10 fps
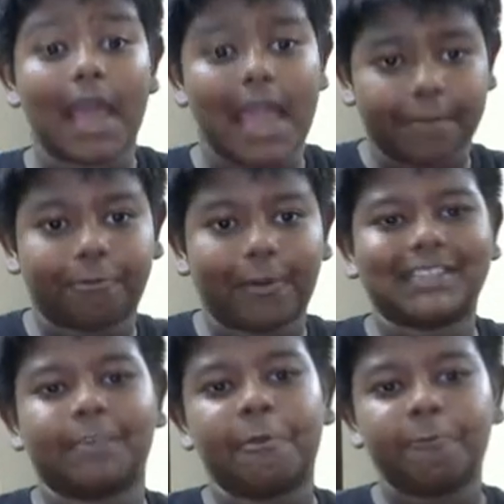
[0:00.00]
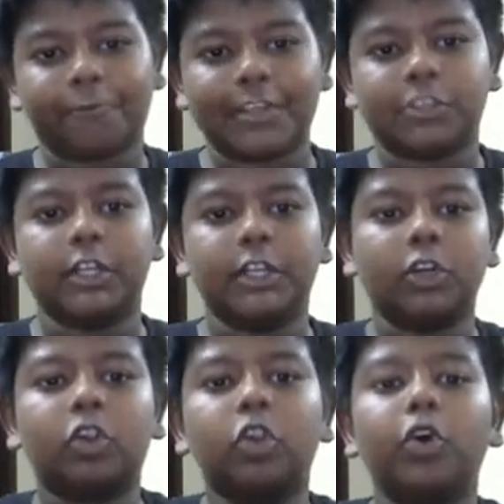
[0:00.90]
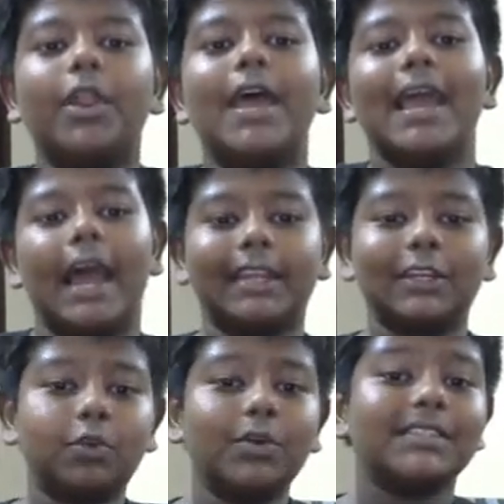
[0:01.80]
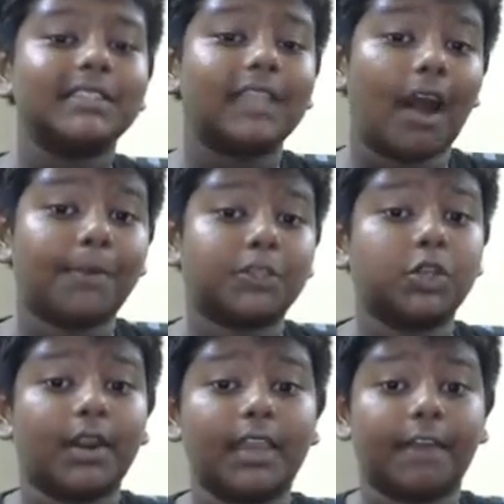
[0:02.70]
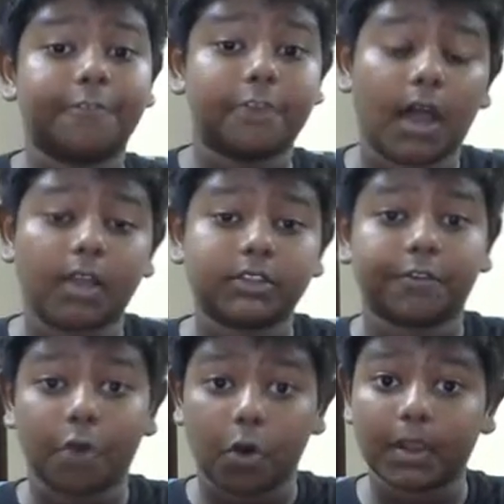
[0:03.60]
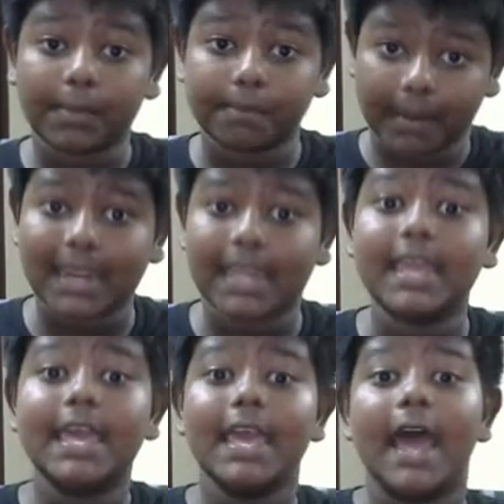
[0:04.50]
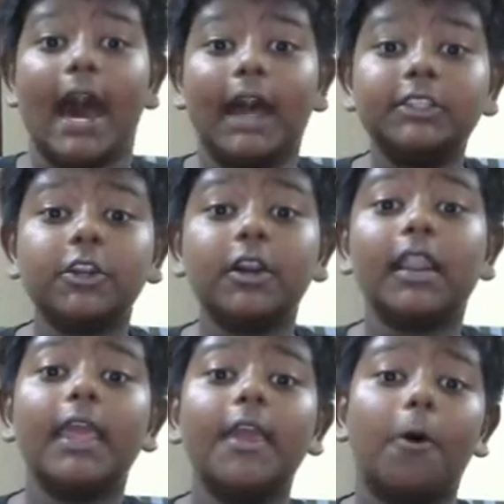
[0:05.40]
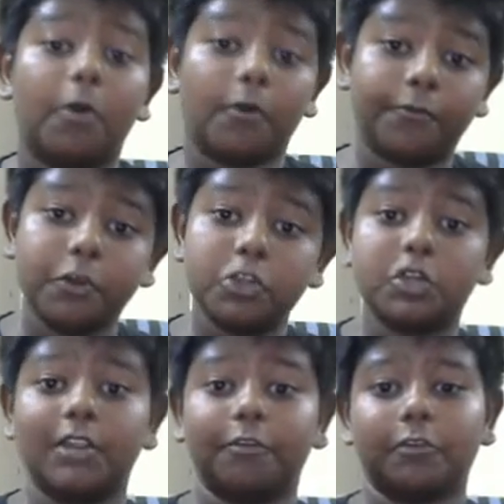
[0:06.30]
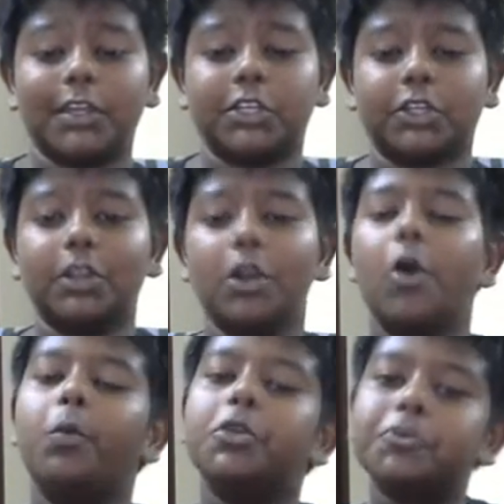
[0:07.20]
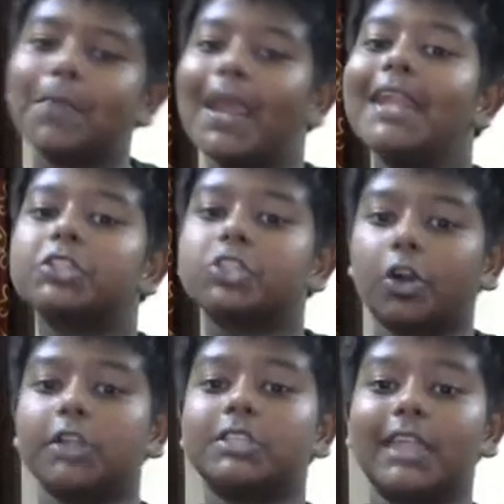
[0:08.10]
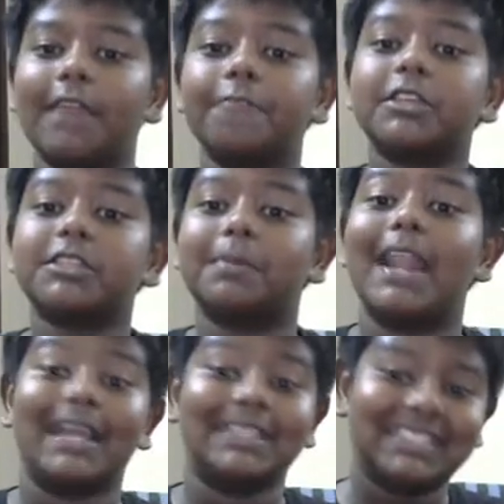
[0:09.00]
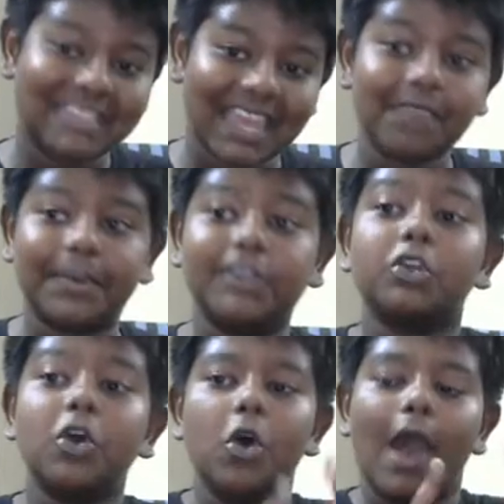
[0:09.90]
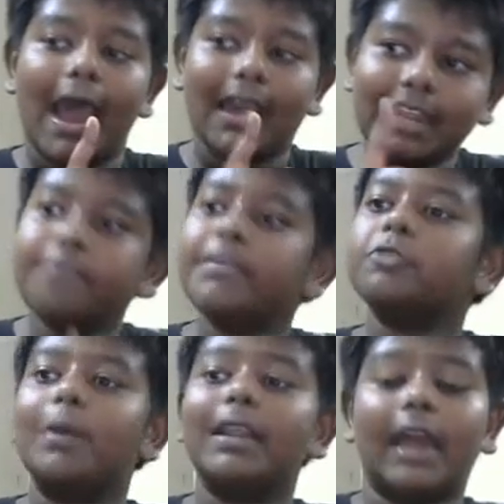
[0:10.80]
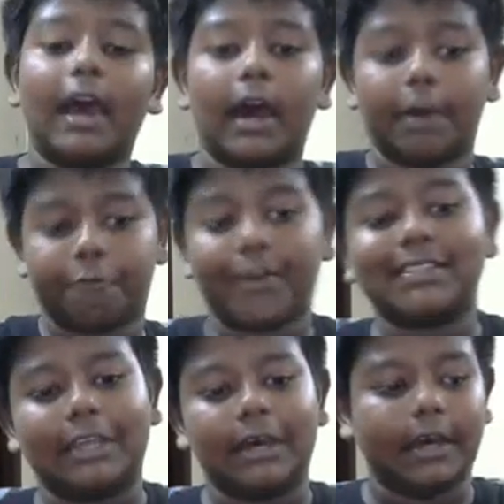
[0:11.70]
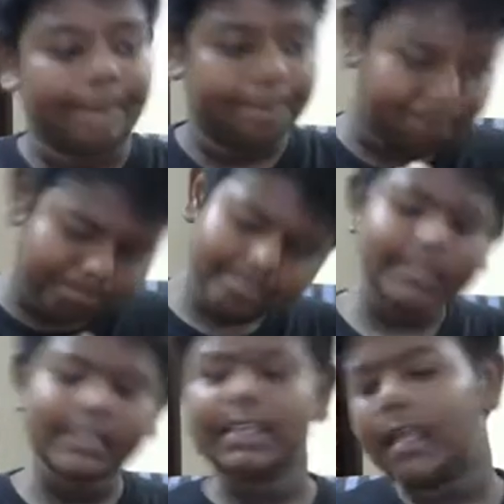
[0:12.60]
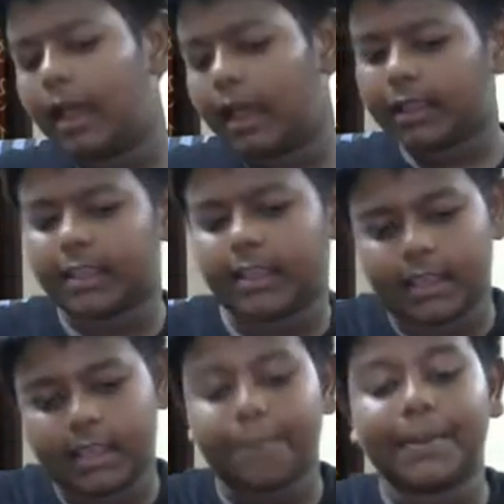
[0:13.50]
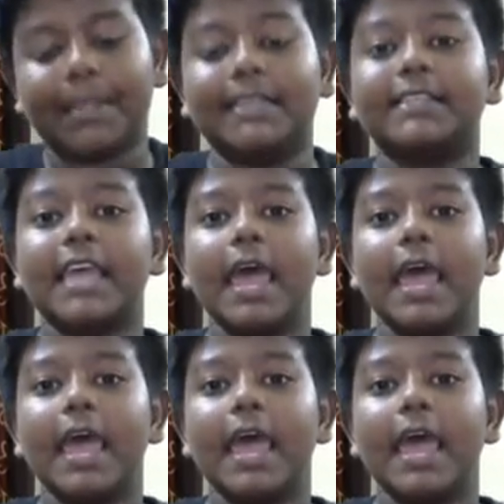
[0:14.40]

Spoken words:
effects of inflation include an increase in the opportunity of cost of holding money, uncertainty over future inflation, which may discourage investment and savings. And investment affects the countries'